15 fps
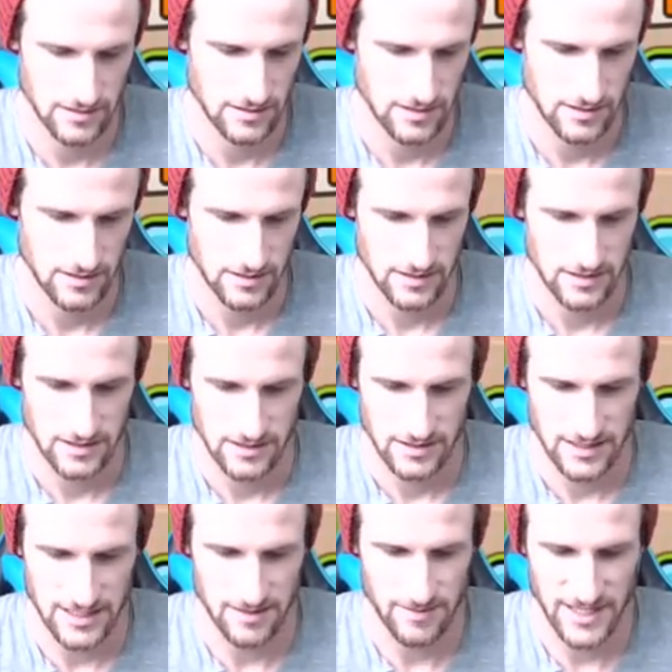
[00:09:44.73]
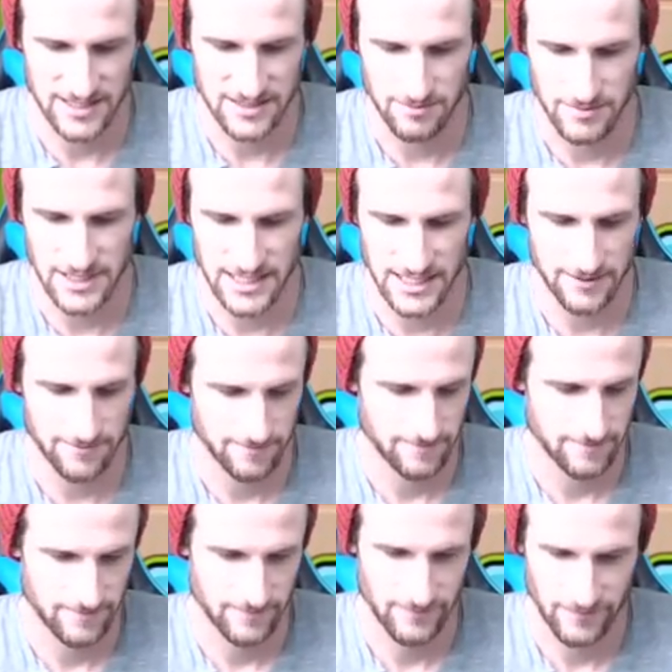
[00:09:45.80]
go with. Got to make some money.
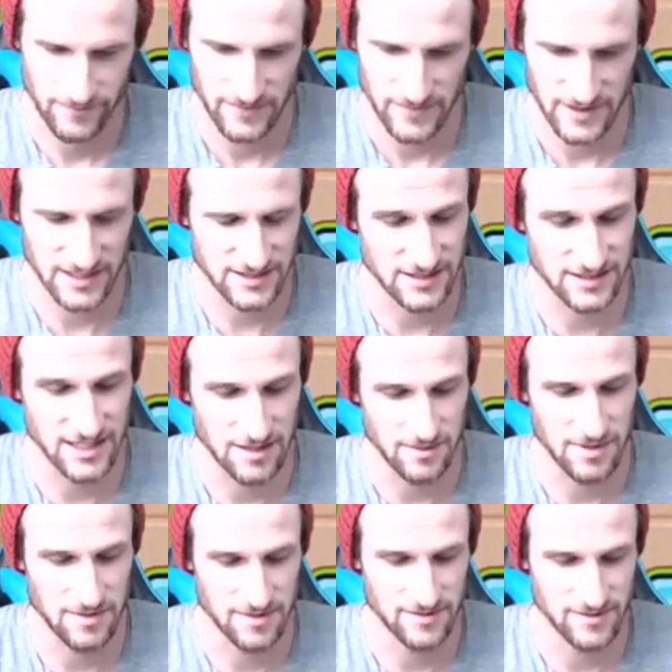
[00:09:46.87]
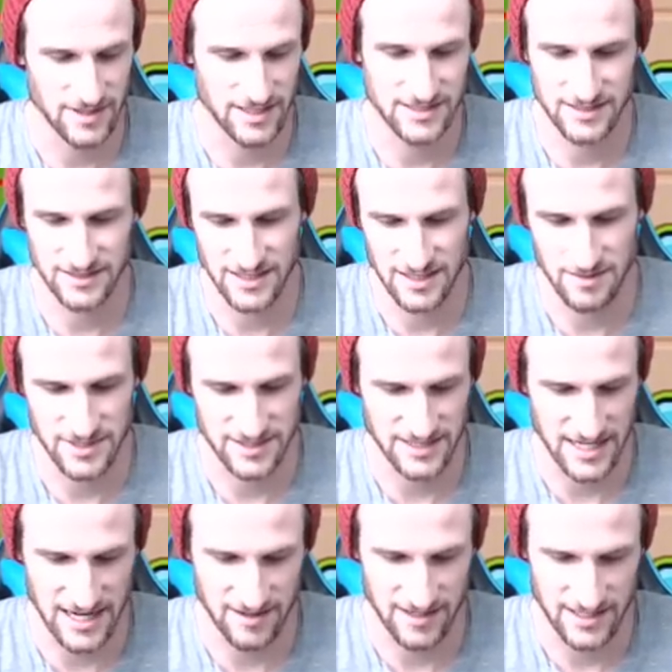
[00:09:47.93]
This is gonna be. This is gonna be scary.